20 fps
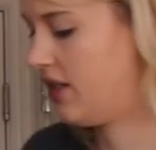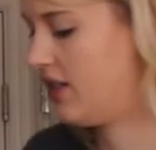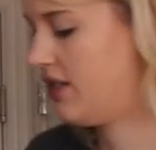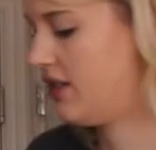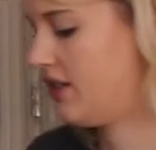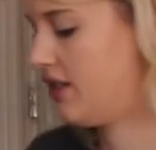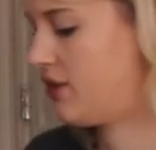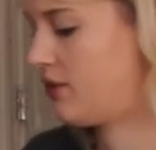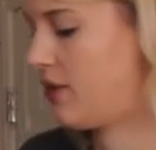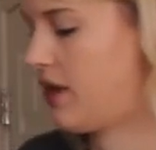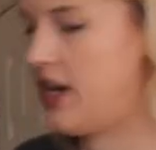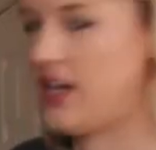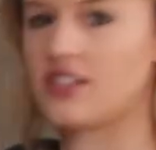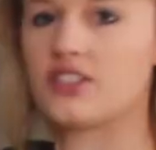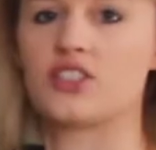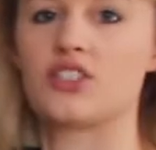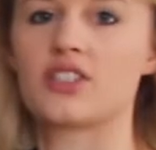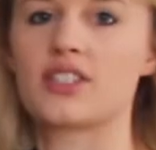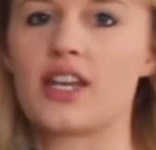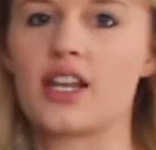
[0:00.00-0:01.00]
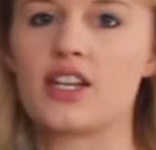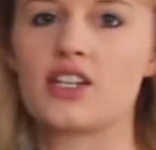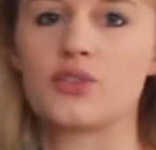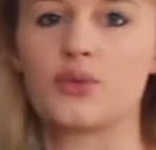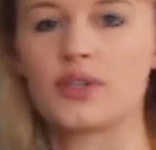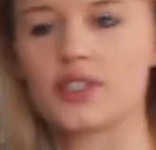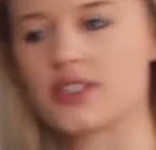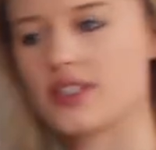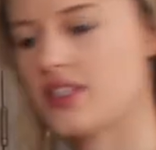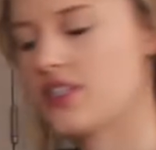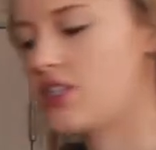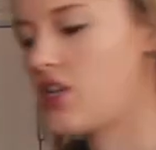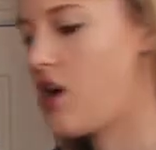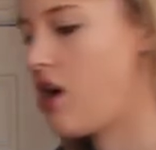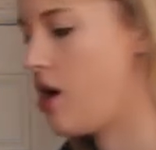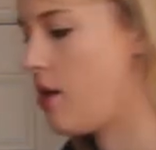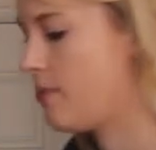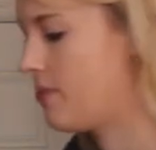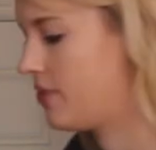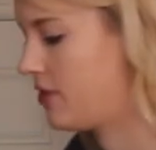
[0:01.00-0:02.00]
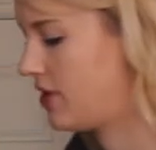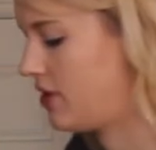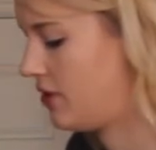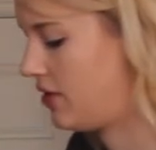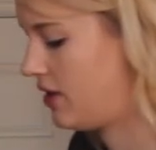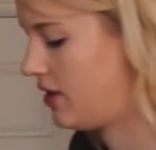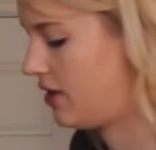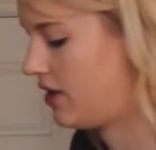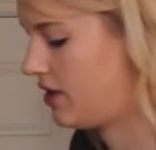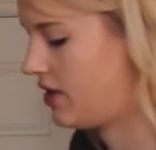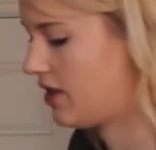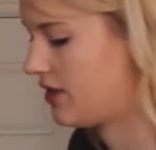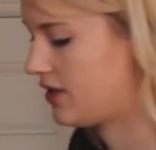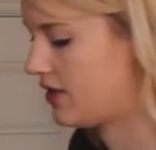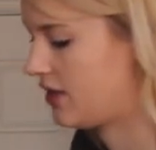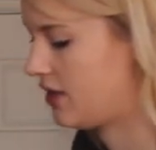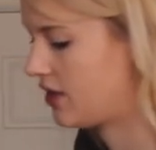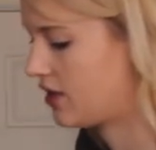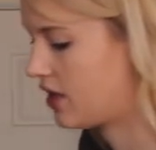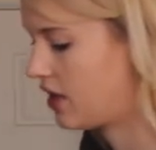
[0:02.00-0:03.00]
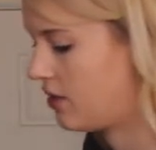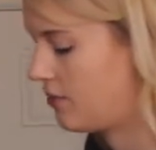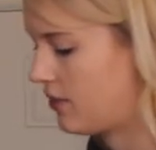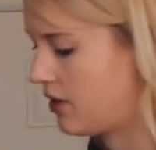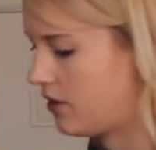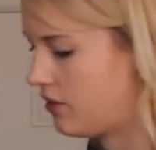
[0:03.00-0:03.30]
the easiest way is just kind of twist the top so that it doesn't come